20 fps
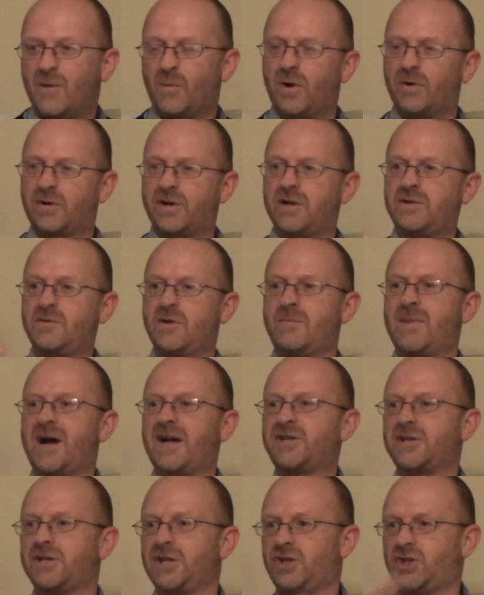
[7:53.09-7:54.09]
Well, can you
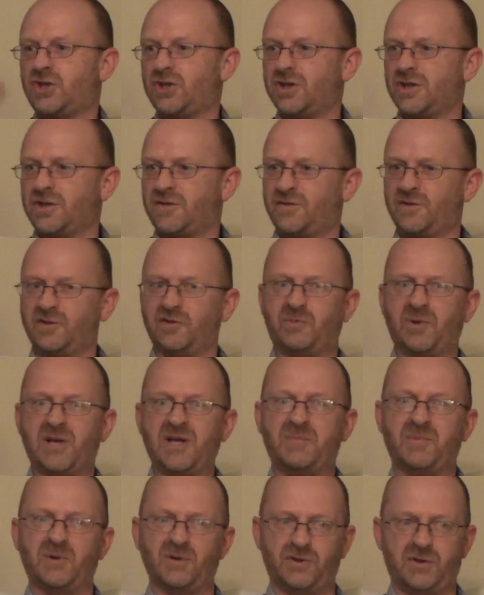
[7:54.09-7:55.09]
imagine a church full of
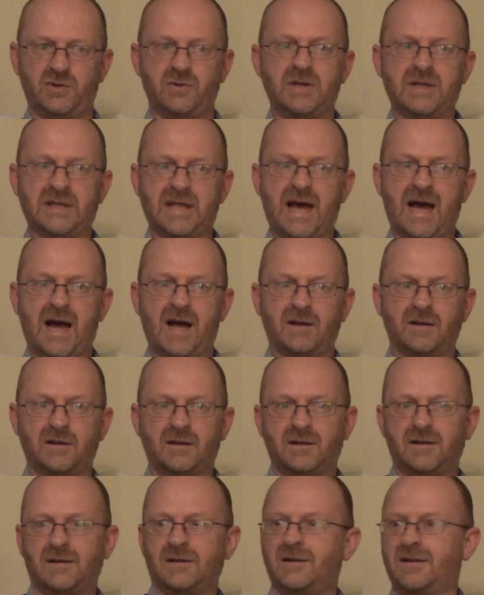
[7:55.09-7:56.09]
people doing that,
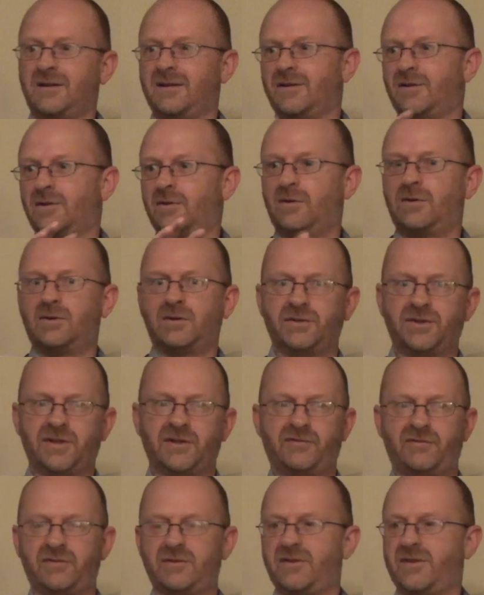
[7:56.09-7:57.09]
all
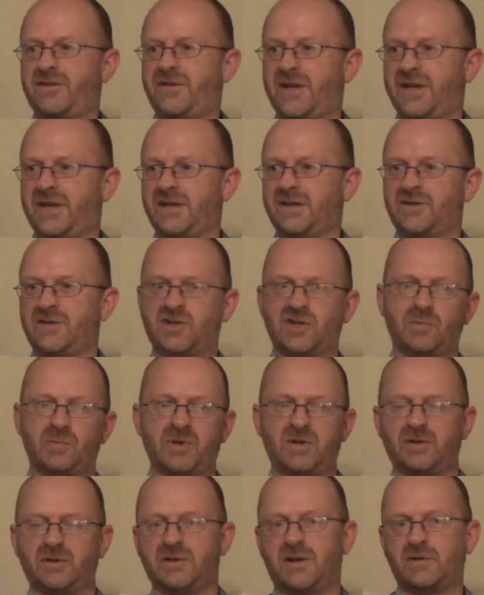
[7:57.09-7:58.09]
different things, some
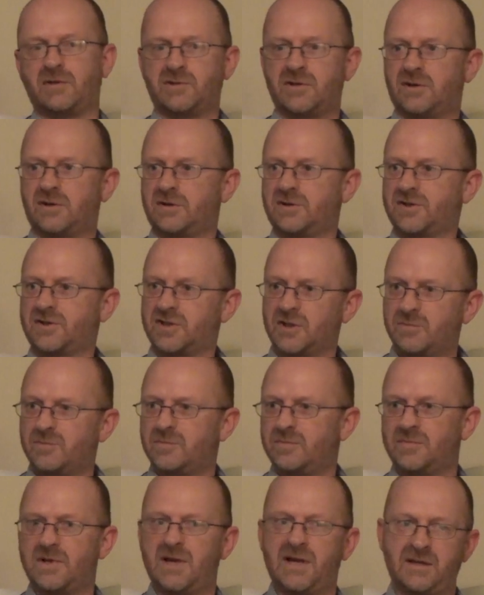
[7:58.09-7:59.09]
in unknown tongues,
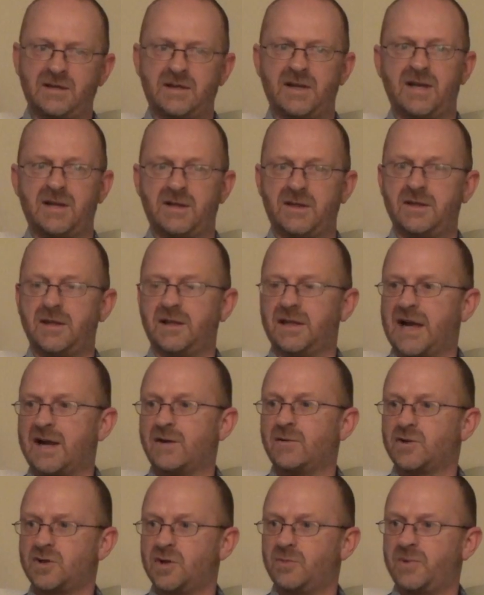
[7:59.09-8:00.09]
some in the
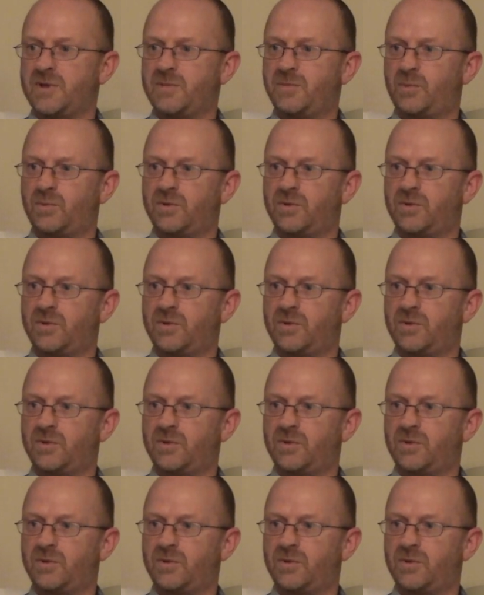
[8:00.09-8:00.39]
language that people